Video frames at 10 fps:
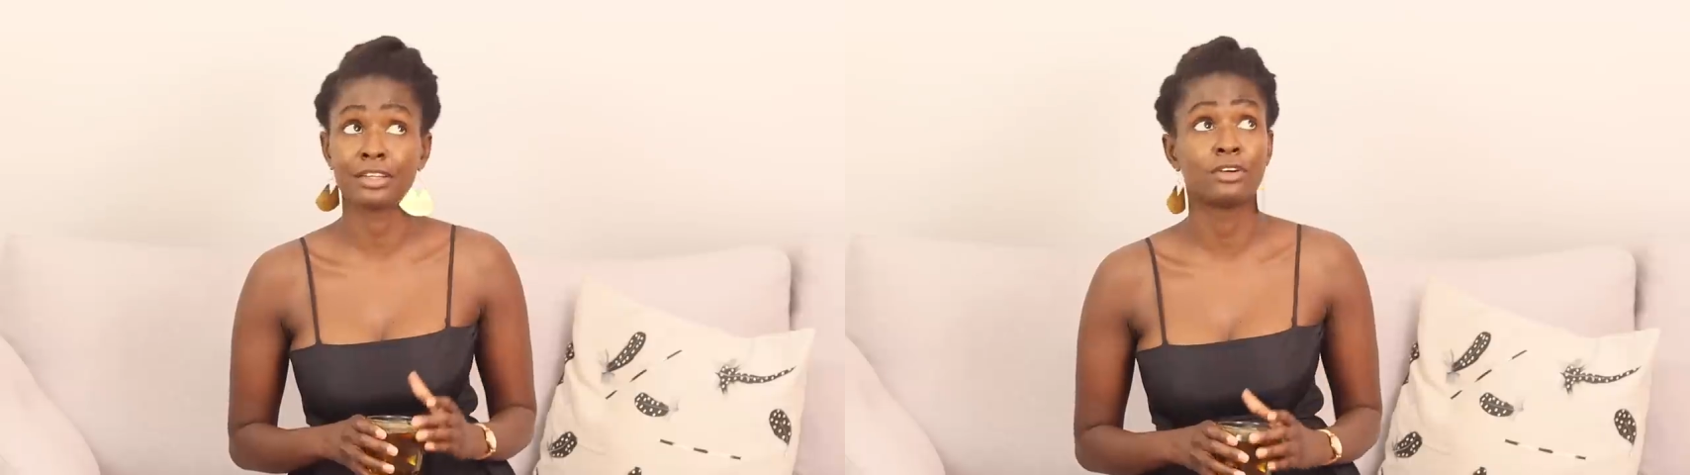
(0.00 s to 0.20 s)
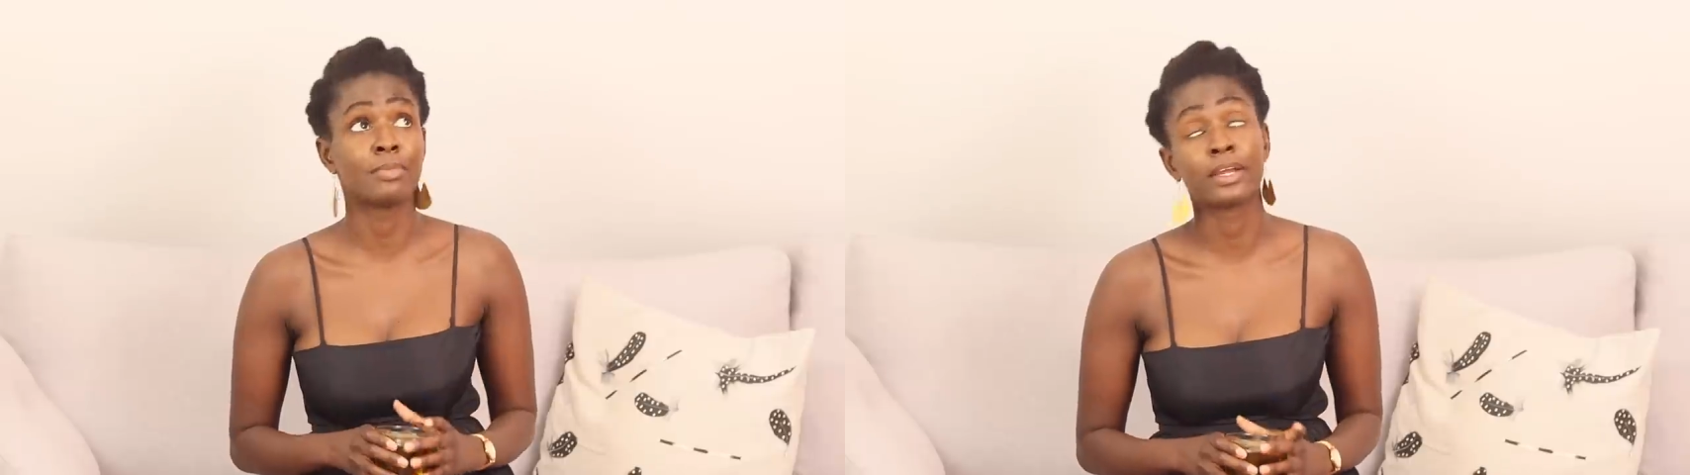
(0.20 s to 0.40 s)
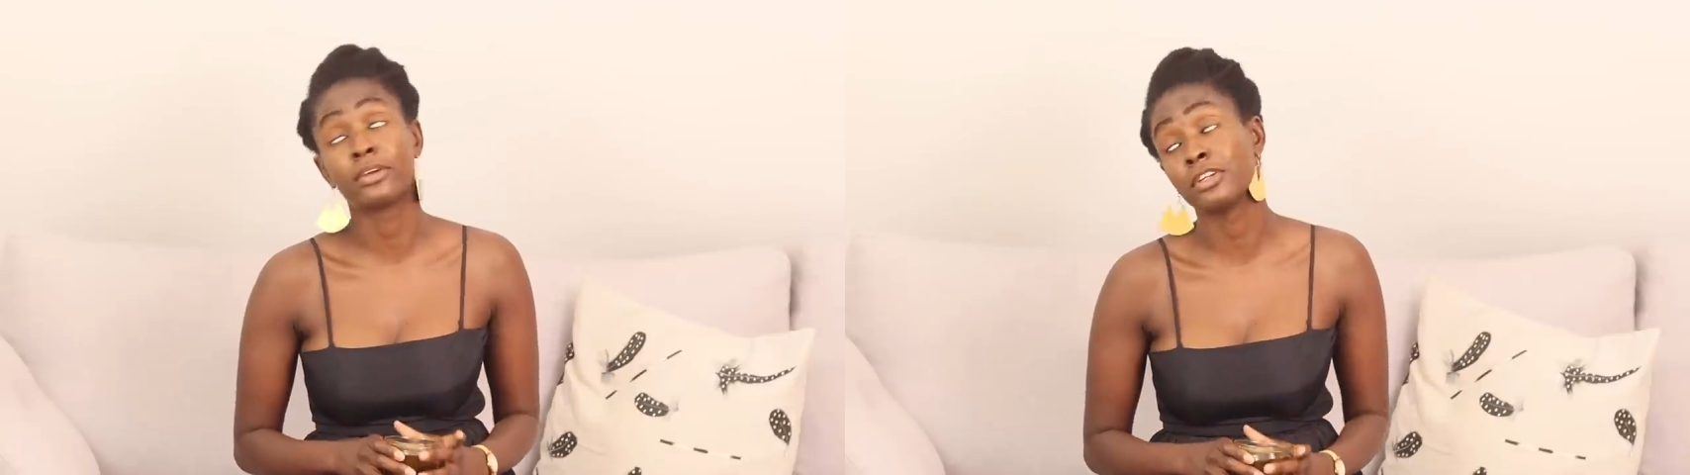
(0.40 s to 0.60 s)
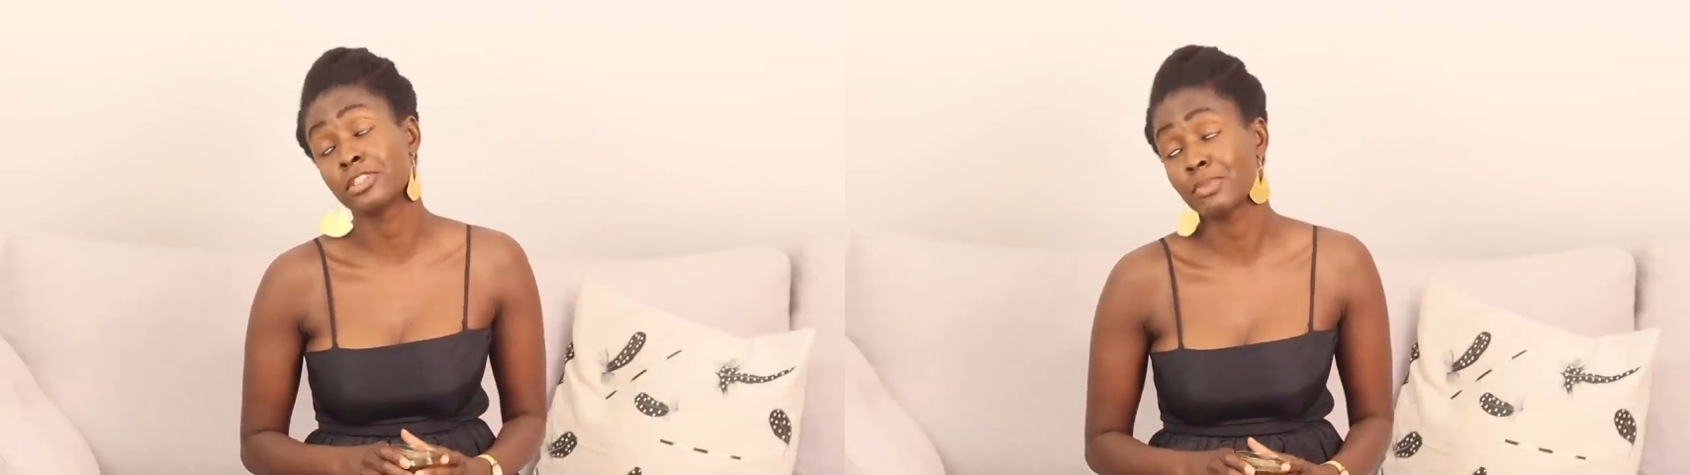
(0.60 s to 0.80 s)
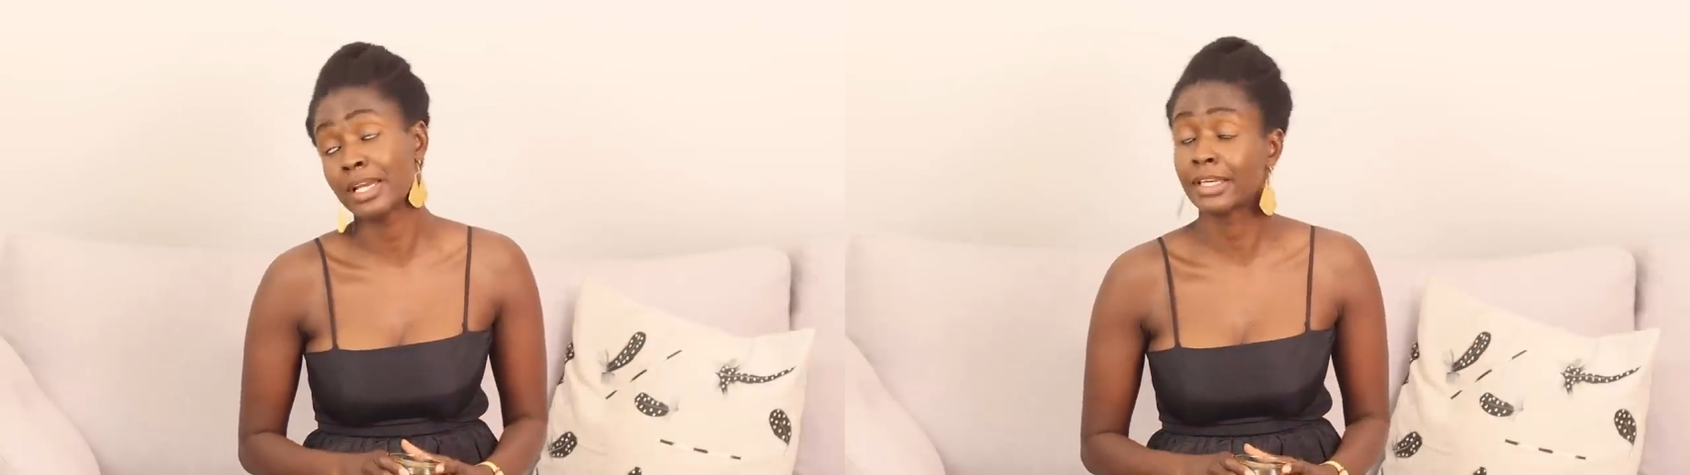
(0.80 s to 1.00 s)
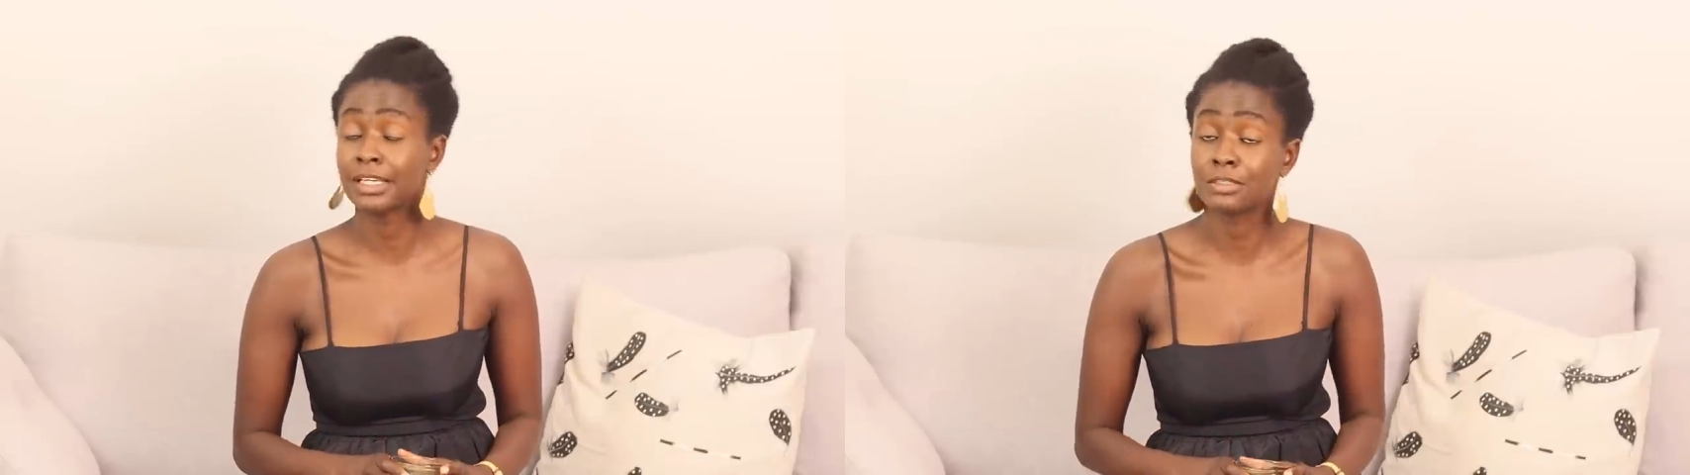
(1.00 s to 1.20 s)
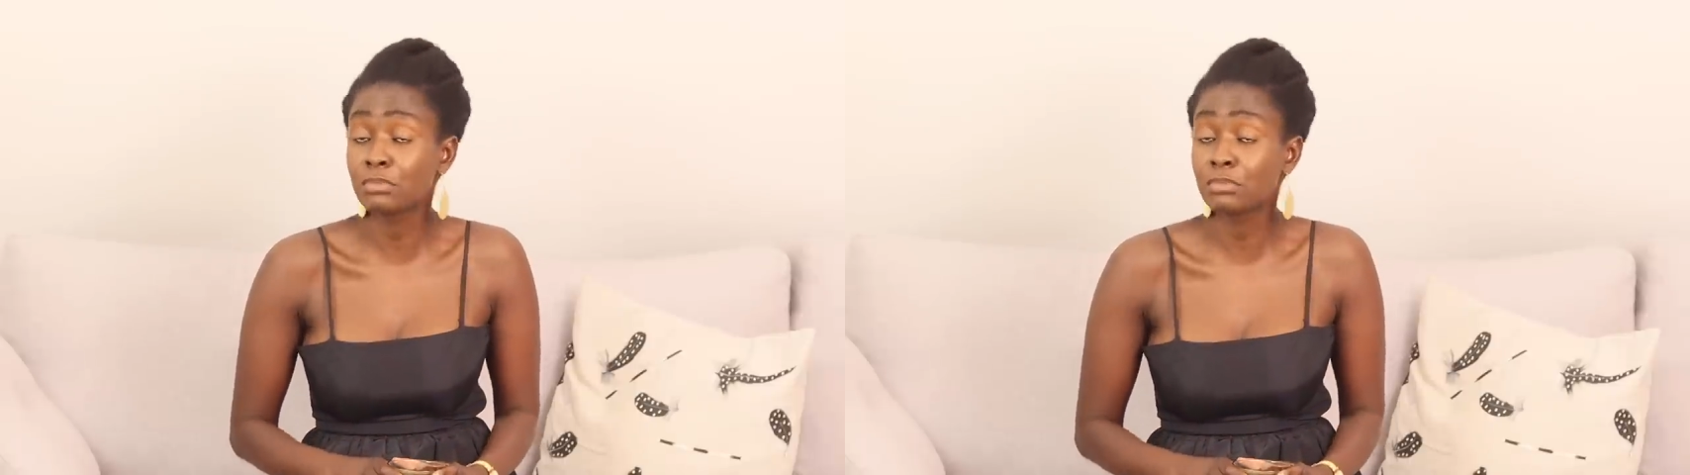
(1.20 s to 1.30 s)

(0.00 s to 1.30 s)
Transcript: Oh my goodness, my kids.